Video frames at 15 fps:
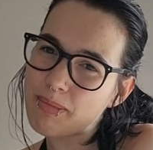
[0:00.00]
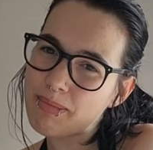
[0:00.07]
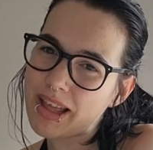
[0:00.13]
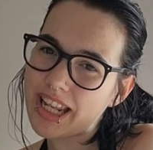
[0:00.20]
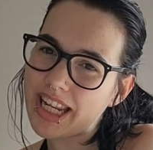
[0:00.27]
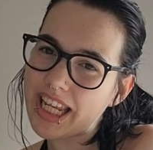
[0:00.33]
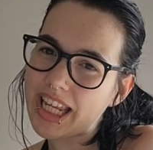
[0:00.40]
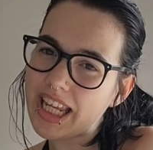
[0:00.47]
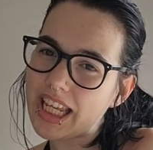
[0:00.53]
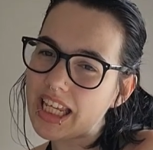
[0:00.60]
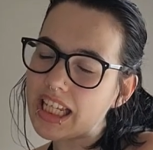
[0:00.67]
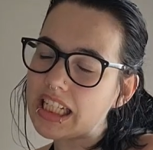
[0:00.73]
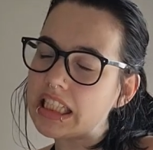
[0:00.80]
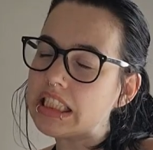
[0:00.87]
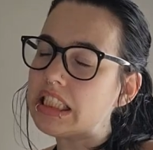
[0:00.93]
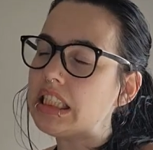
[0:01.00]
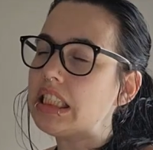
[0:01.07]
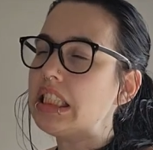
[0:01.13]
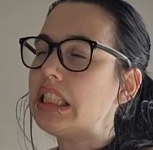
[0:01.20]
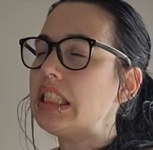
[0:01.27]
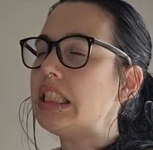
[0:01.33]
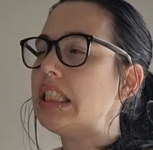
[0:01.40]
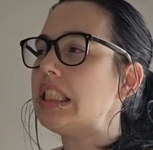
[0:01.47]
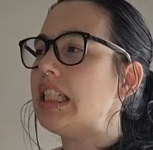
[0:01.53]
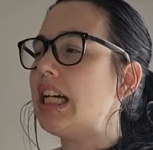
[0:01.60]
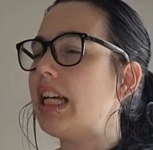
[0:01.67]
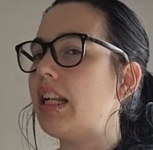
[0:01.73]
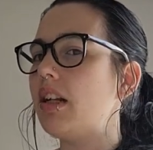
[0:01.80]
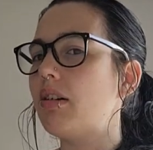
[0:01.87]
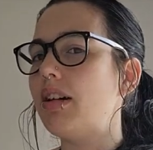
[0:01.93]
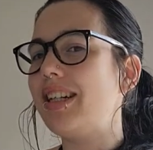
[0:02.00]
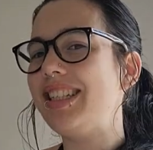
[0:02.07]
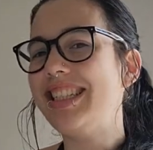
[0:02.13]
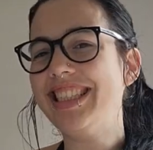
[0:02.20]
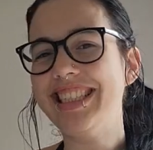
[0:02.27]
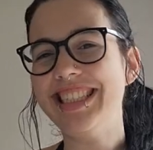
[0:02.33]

many. Anyway,